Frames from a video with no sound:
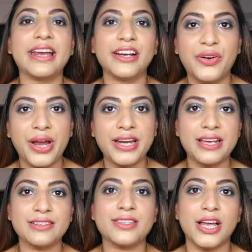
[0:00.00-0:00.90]

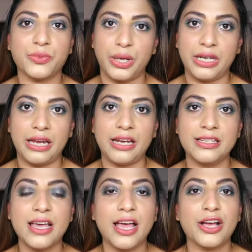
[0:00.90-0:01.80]
ingredients that we
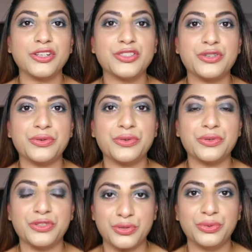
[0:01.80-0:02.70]
need
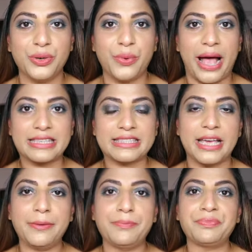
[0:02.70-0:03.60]
to do the waxing.